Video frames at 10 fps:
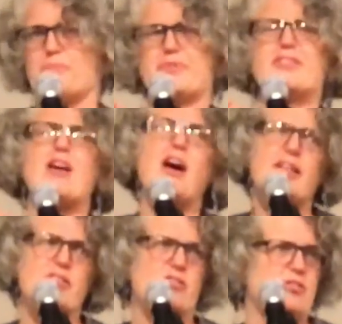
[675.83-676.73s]
from
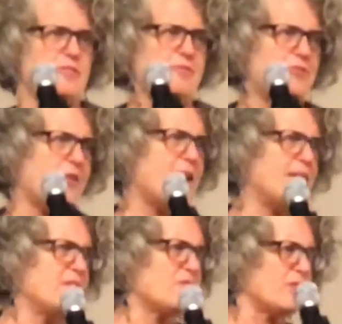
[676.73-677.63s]
tons of
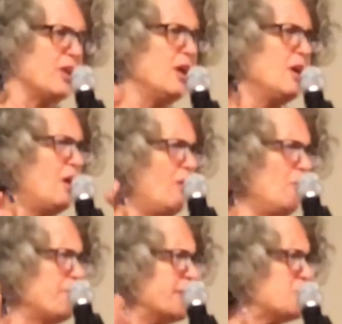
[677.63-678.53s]
friends and
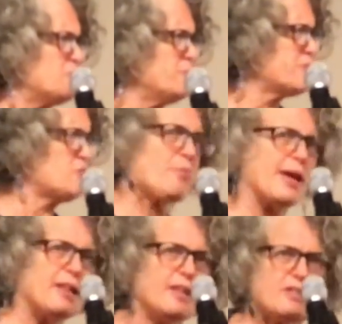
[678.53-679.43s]
all my Jewish
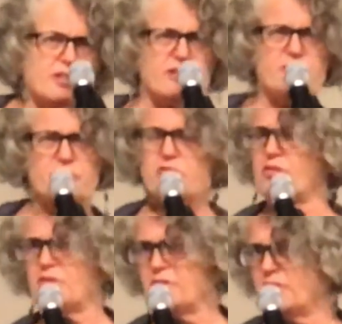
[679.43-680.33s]

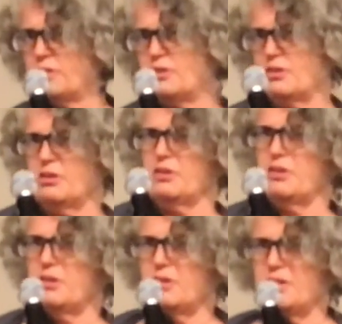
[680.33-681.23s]
relatives,
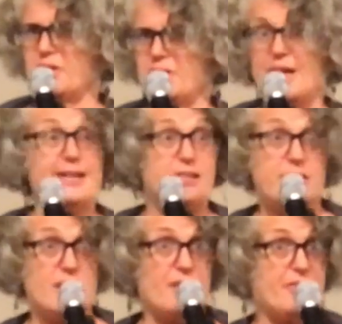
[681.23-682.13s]
I
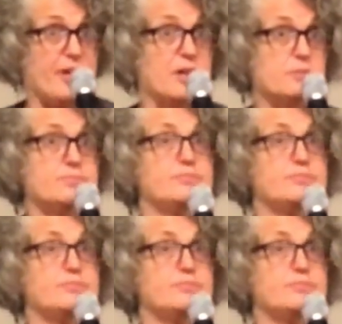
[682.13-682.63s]
did nothing.